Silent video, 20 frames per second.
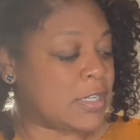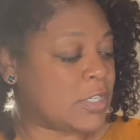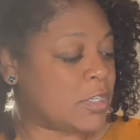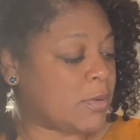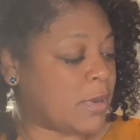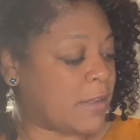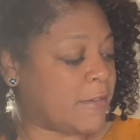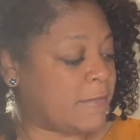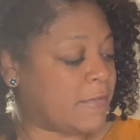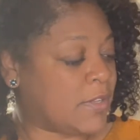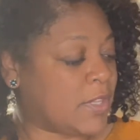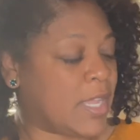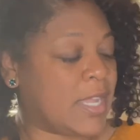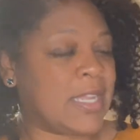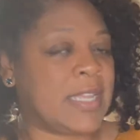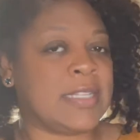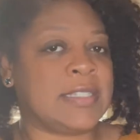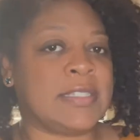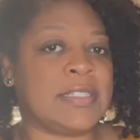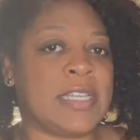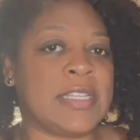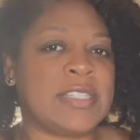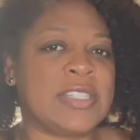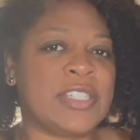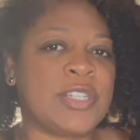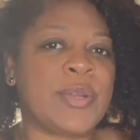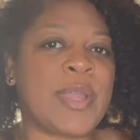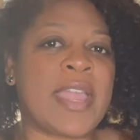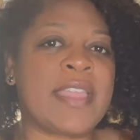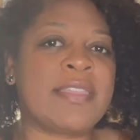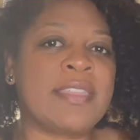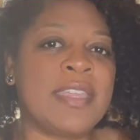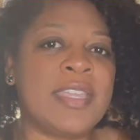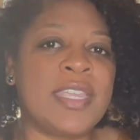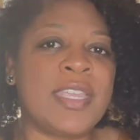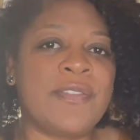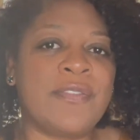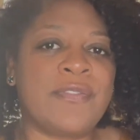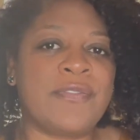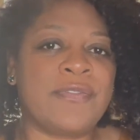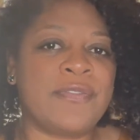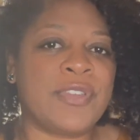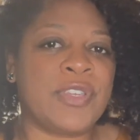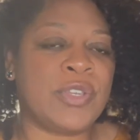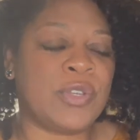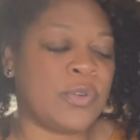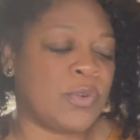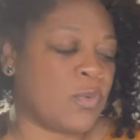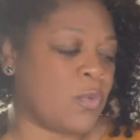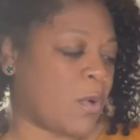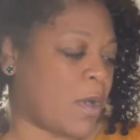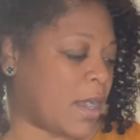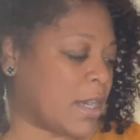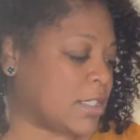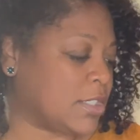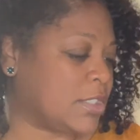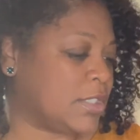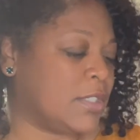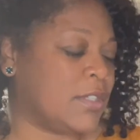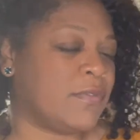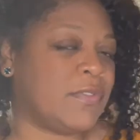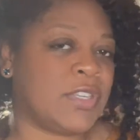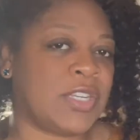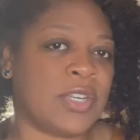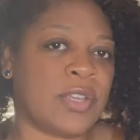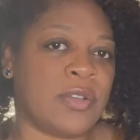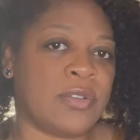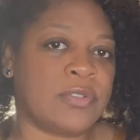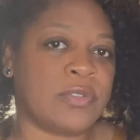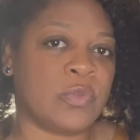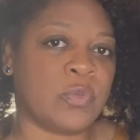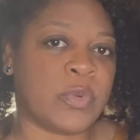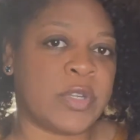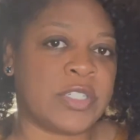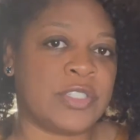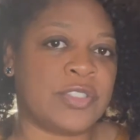Do I feel like it's necessary? I think if you watch the videos with